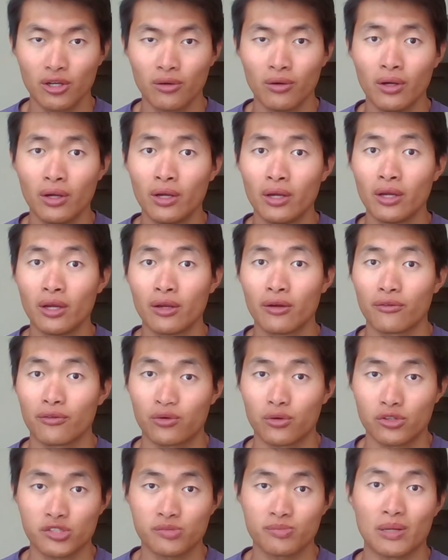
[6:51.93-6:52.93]
Of
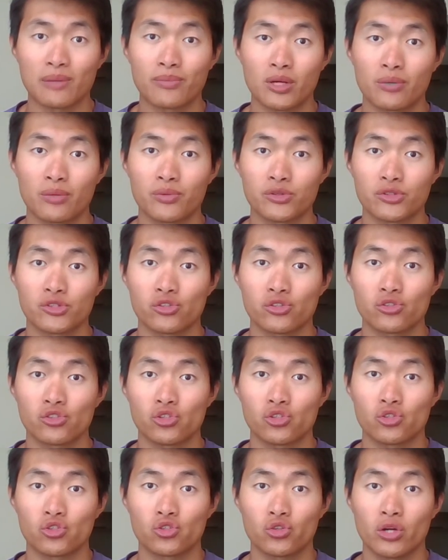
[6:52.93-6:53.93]
course, my purpose is
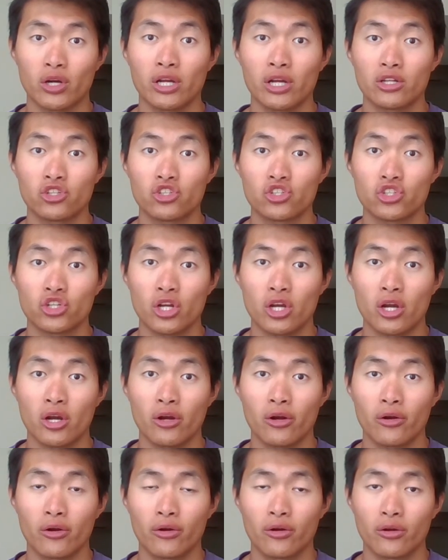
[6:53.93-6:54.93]
to try and
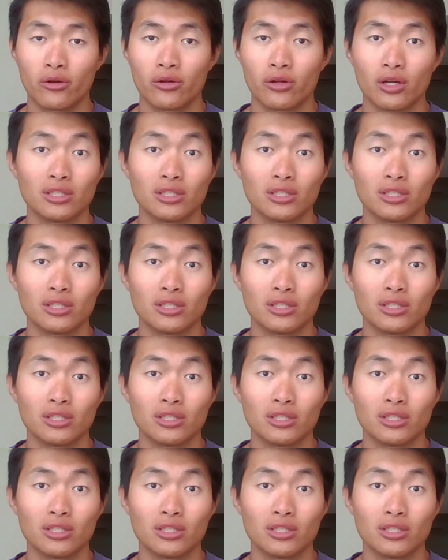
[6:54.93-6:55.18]
share